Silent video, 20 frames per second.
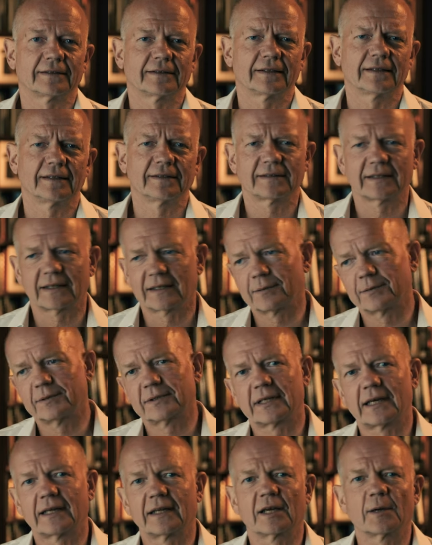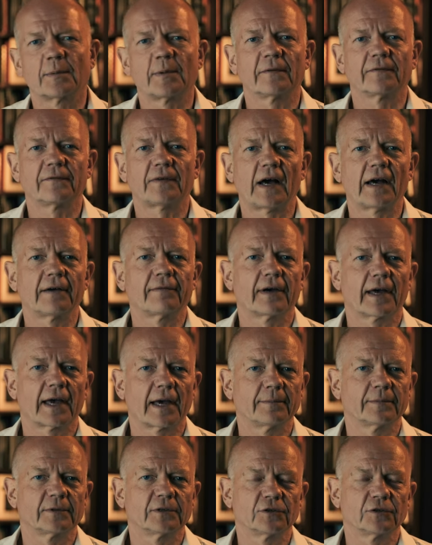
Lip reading: he said he was getting up at 5 a.m.